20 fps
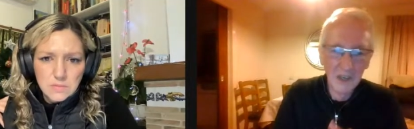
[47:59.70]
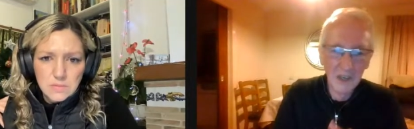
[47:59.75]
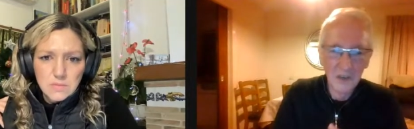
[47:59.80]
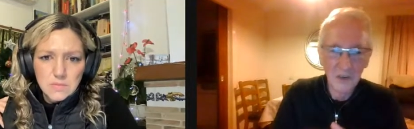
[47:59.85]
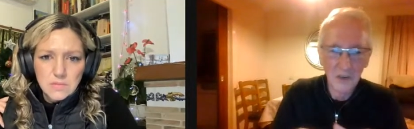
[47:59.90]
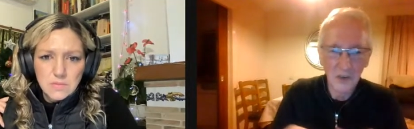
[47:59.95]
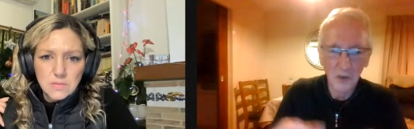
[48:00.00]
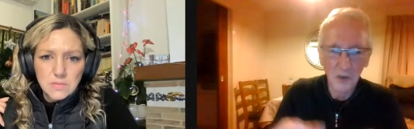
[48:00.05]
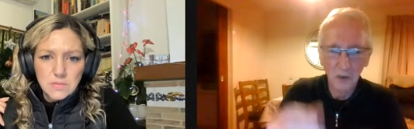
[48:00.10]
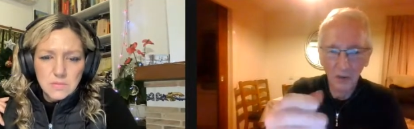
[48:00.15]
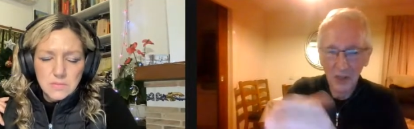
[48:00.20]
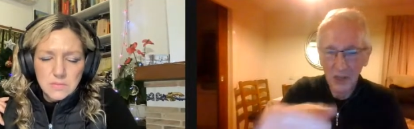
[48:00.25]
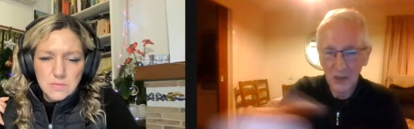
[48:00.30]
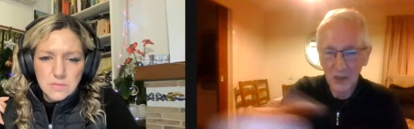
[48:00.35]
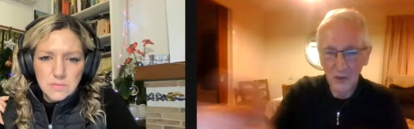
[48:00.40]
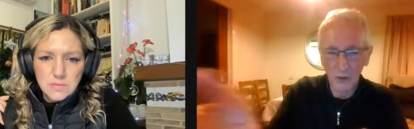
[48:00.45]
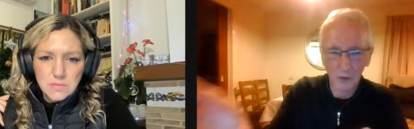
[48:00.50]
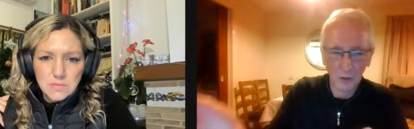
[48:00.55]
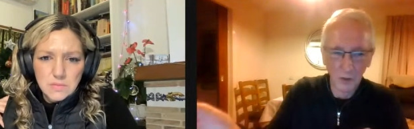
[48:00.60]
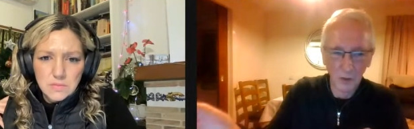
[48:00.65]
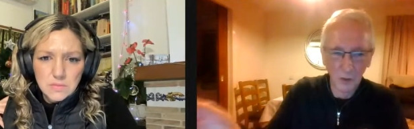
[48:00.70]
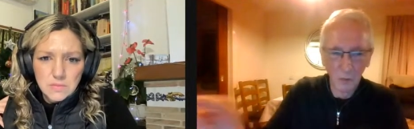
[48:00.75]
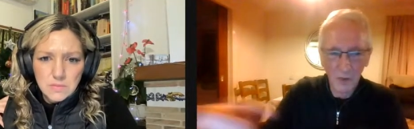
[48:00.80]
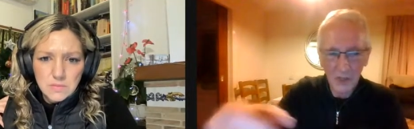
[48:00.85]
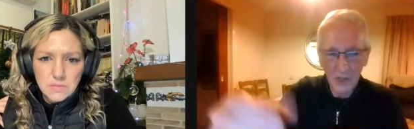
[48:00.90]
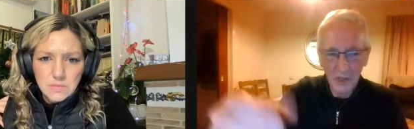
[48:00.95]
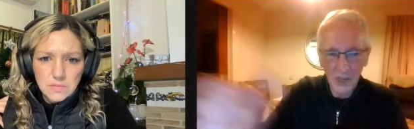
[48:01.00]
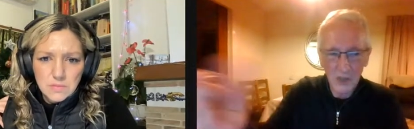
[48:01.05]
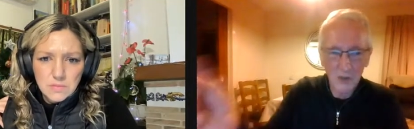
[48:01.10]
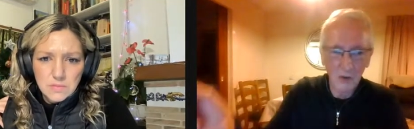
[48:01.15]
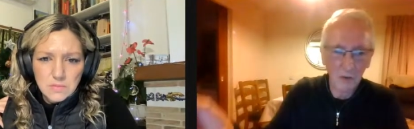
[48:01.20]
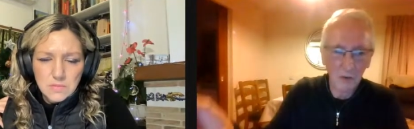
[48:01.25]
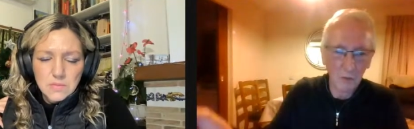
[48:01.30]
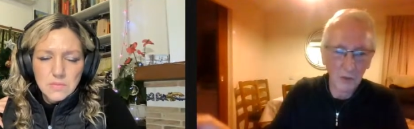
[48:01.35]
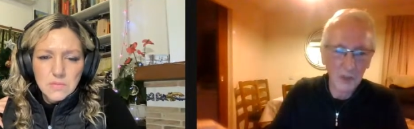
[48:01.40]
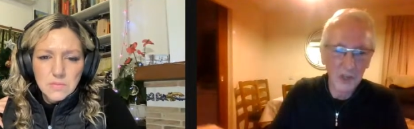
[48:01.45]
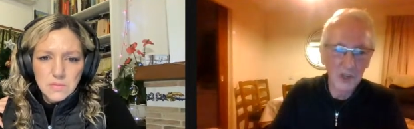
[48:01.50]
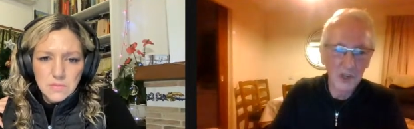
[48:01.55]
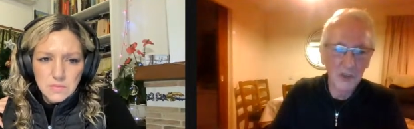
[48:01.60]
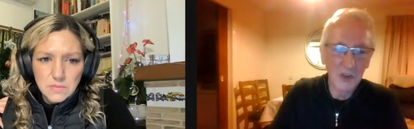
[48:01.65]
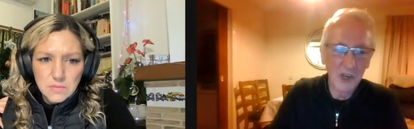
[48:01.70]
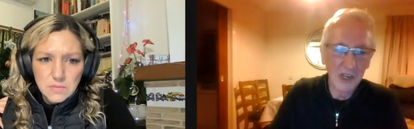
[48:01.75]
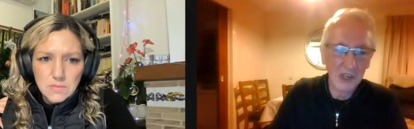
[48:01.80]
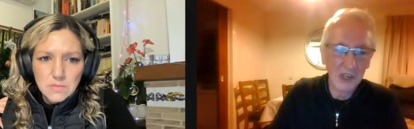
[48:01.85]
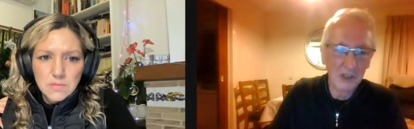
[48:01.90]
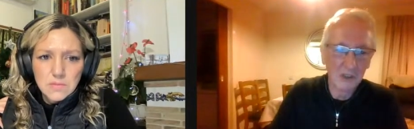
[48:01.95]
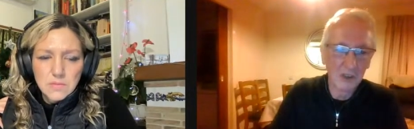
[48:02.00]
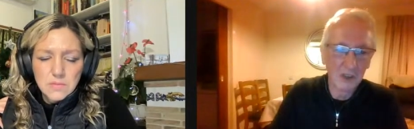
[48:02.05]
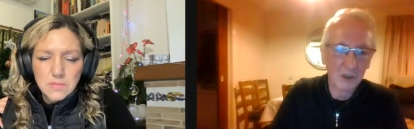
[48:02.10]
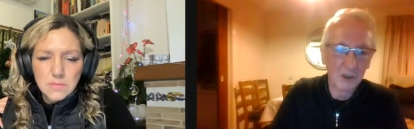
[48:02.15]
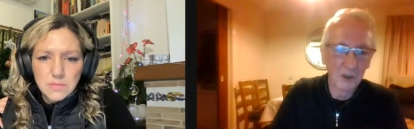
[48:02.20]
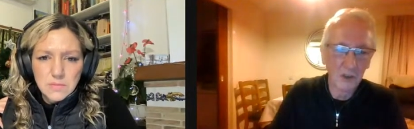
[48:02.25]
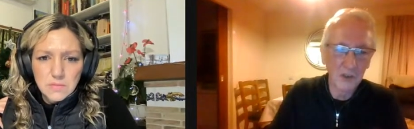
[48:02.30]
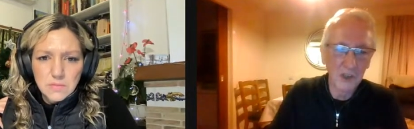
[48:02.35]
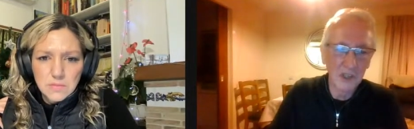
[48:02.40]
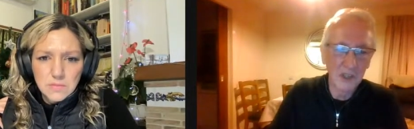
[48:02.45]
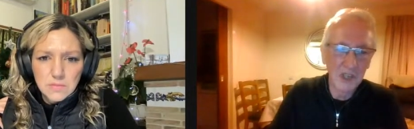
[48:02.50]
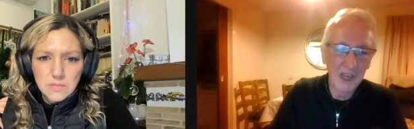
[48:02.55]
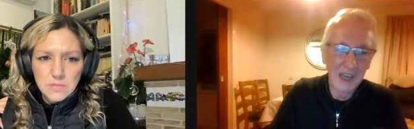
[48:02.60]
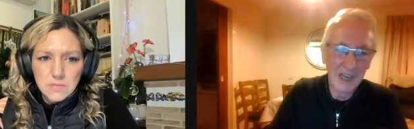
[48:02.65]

Speaker 1: So they struggled when they once you started crossing your